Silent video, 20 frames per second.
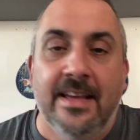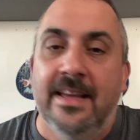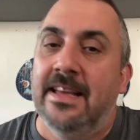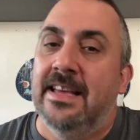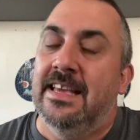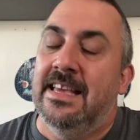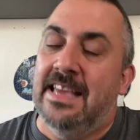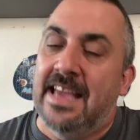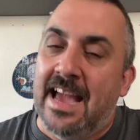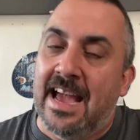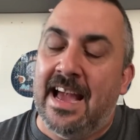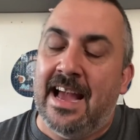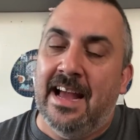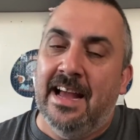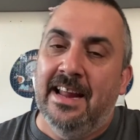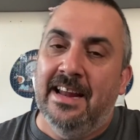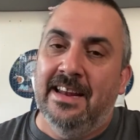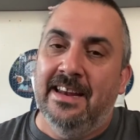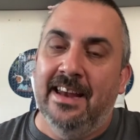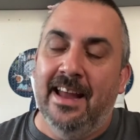Yeah,
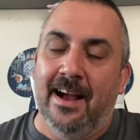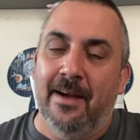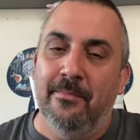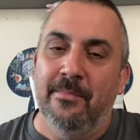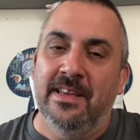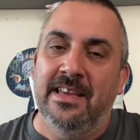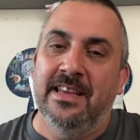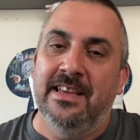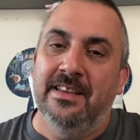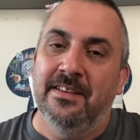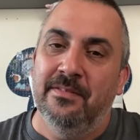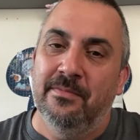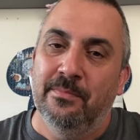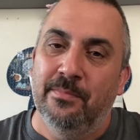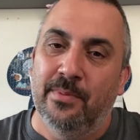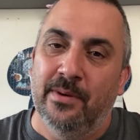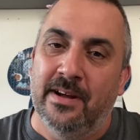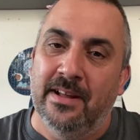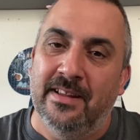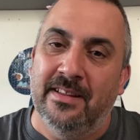not me,
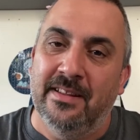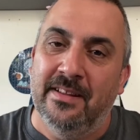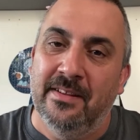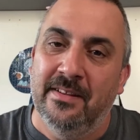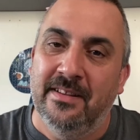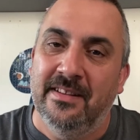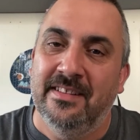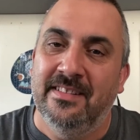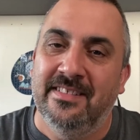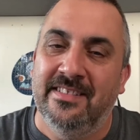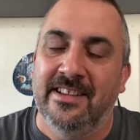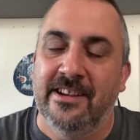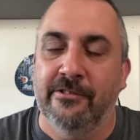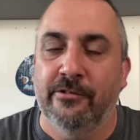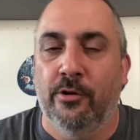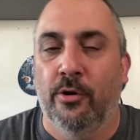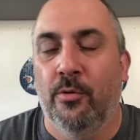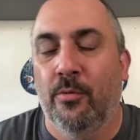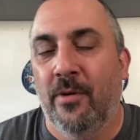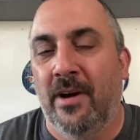but dear
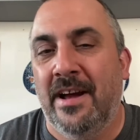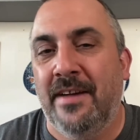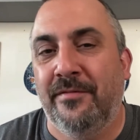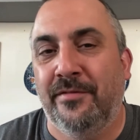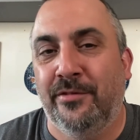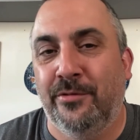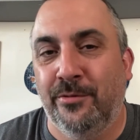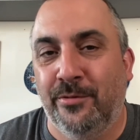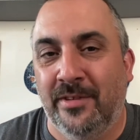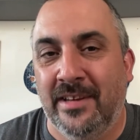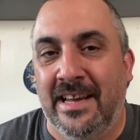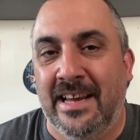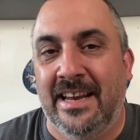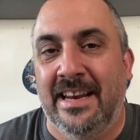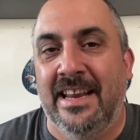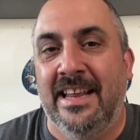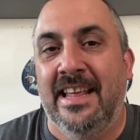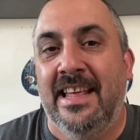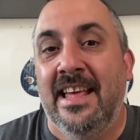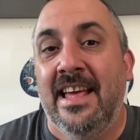old wife Suzanne
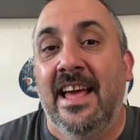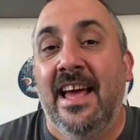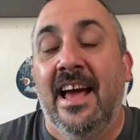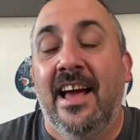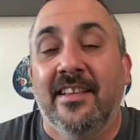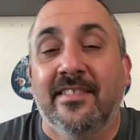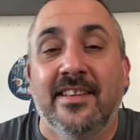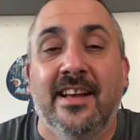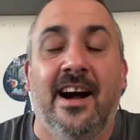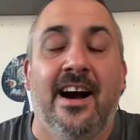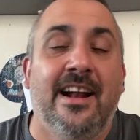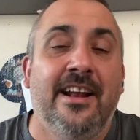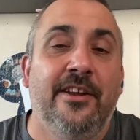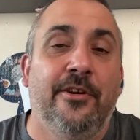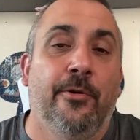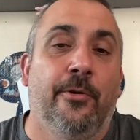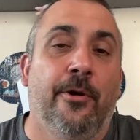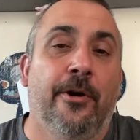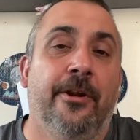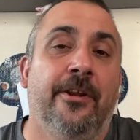has gone and
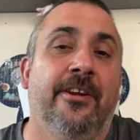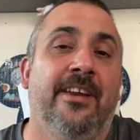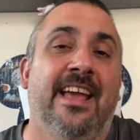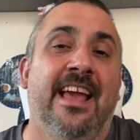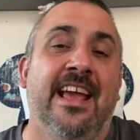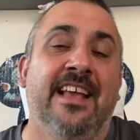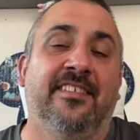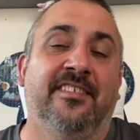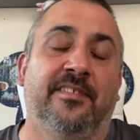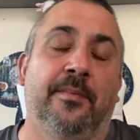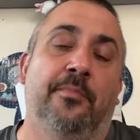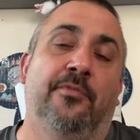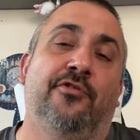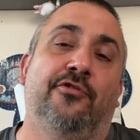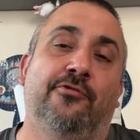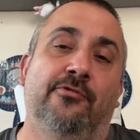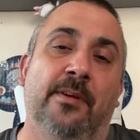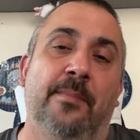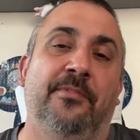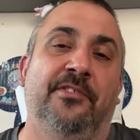ordered a
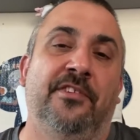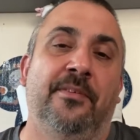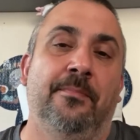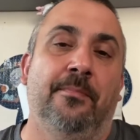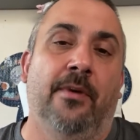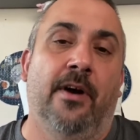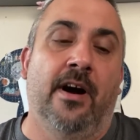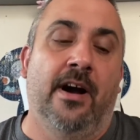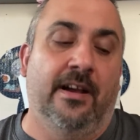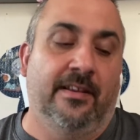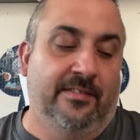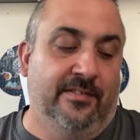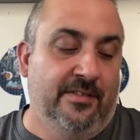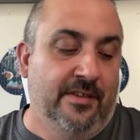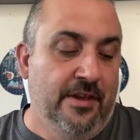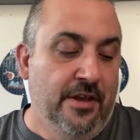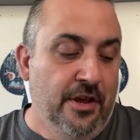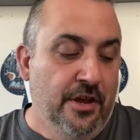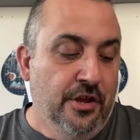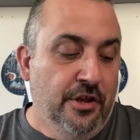subscription box
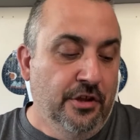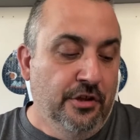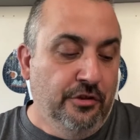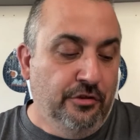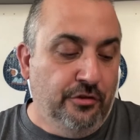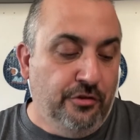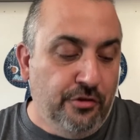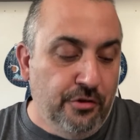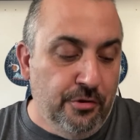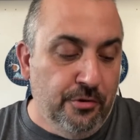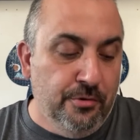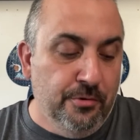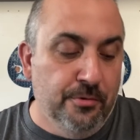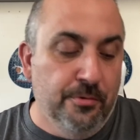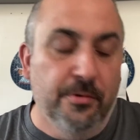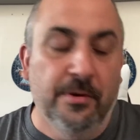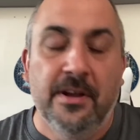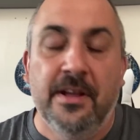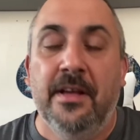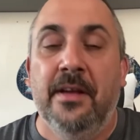
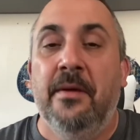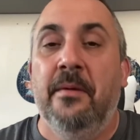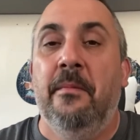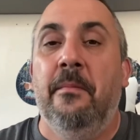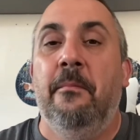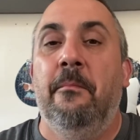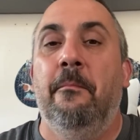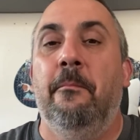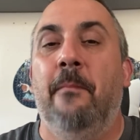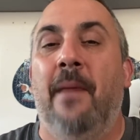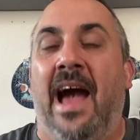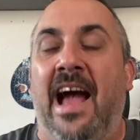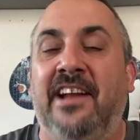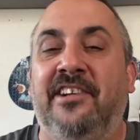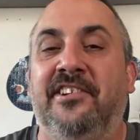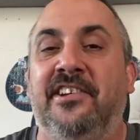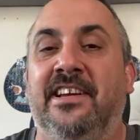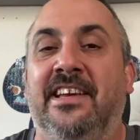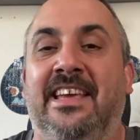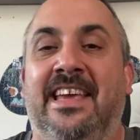to
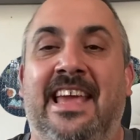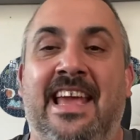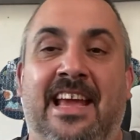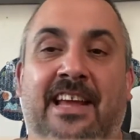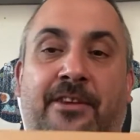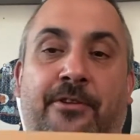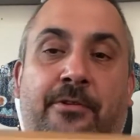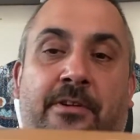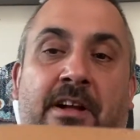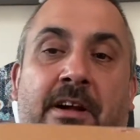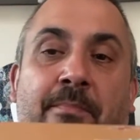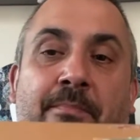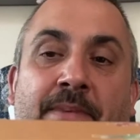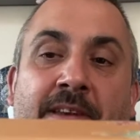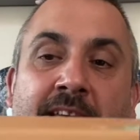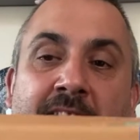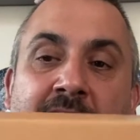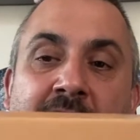Magic Candle Company.